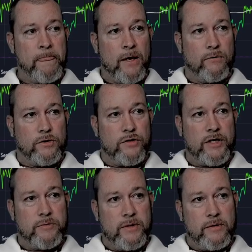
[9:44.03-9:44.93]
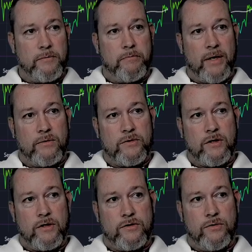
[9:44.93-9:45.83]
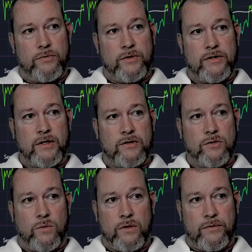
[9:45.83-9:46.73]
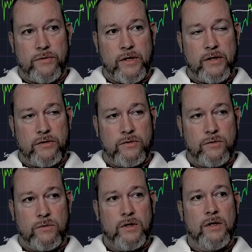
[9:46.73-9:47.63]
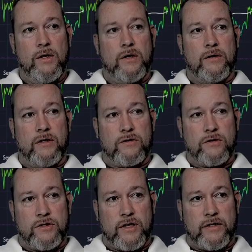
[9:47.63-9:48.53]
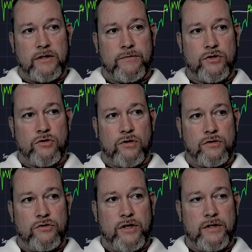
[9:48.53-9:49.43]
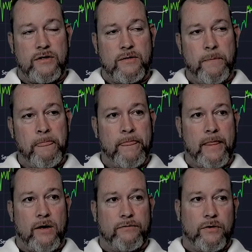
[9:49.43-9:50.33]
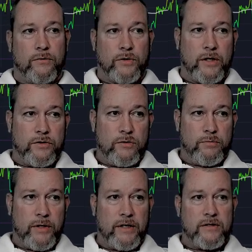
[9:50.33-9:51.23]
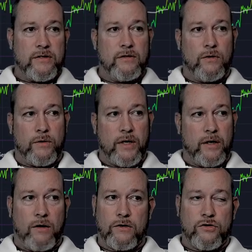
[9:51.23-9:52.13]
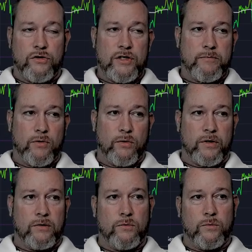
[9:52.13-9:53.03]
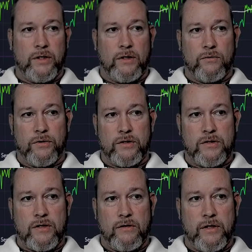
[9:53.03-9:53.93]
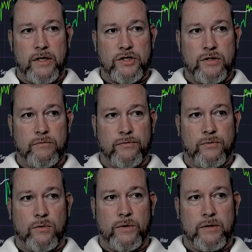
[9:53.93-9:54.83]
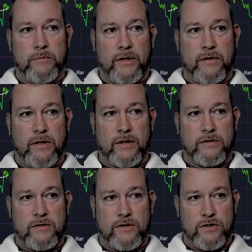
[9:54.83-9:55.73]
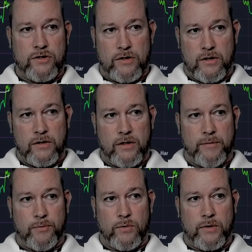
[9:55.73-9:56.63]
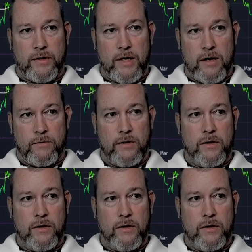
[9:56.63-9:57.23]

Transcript: retracement bounce on a 236 or a 382, these are signs of strong trends. Now, if the 382 breaks, okay, our trend's broken. We need a reconsolidation before we can make the next decision on up or down.